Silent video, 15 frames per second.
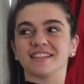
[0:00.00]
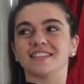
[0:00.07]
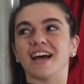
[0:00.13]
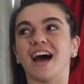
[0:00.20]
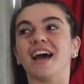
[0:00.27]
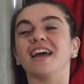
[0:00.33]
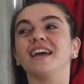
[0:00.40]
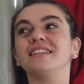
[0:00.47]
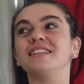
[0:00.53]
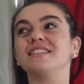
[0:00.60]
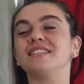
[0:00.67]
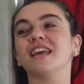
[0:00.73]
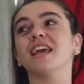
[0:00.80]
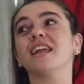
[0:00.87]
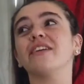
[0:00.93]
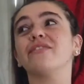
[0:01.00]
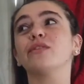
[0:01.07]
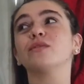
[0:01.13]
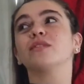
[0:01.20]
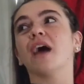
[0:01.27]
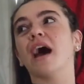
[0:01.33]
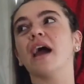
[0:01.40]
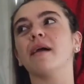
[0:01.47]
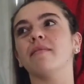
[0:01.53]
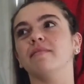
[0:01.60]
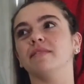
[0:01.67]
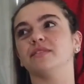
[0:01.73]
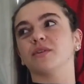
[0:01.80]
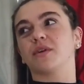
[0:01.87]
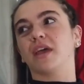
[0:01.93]
Because I had to say it a few
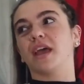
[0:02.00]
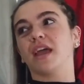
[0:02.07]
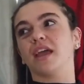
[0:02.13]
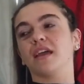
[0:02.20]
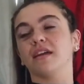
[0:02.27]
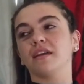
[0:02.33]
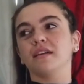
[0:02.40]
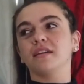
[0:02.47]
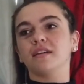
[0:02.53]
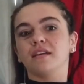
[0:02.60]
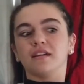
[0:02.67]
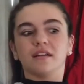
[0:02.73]
times, okay?